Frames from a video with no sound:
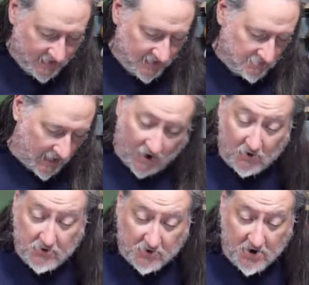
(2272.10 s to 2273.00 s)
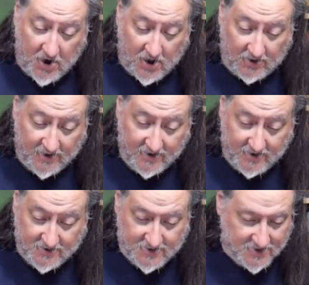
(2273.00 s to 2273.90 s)
by Arthur
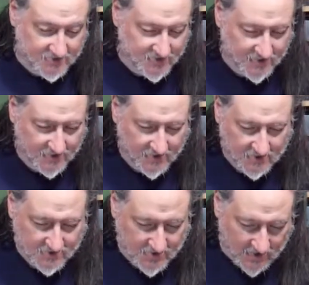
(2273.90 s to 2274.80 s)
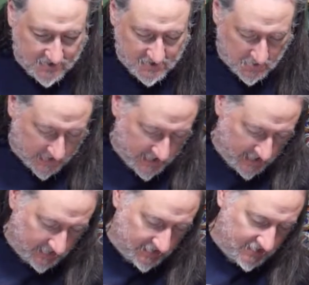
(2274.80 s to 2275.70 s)
Collins. John Stuart
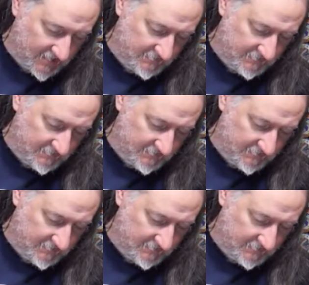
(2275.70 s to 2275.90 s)
Keller.